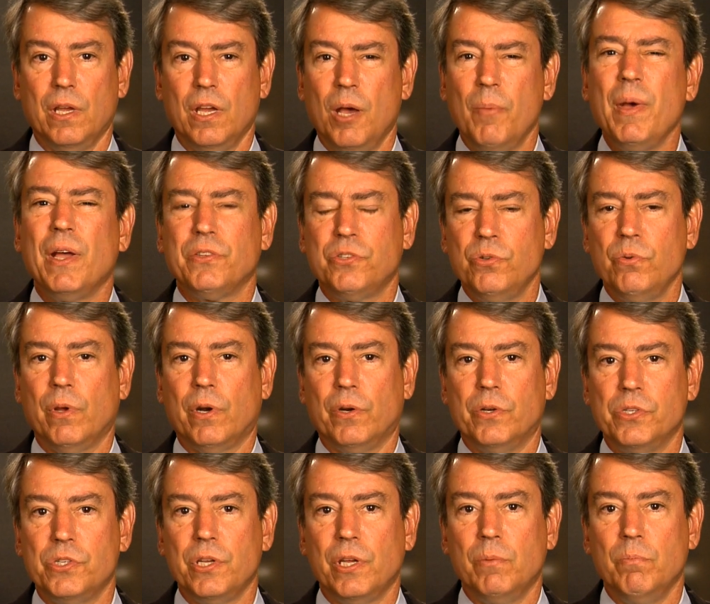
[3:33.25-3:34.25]
about
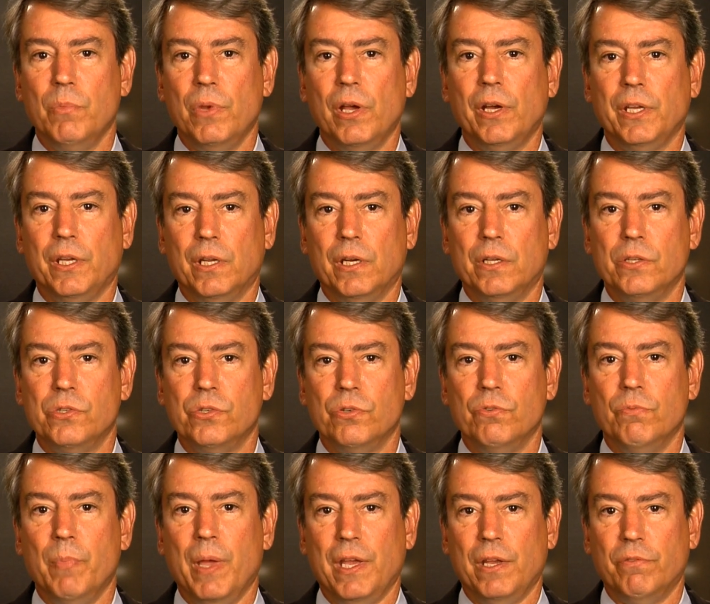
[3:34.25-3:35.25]
210 million in
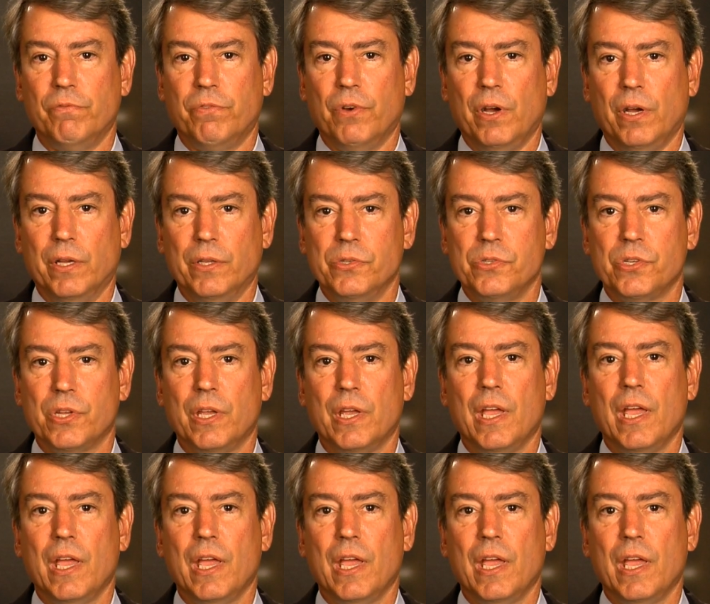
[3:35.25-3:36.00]
two main funds,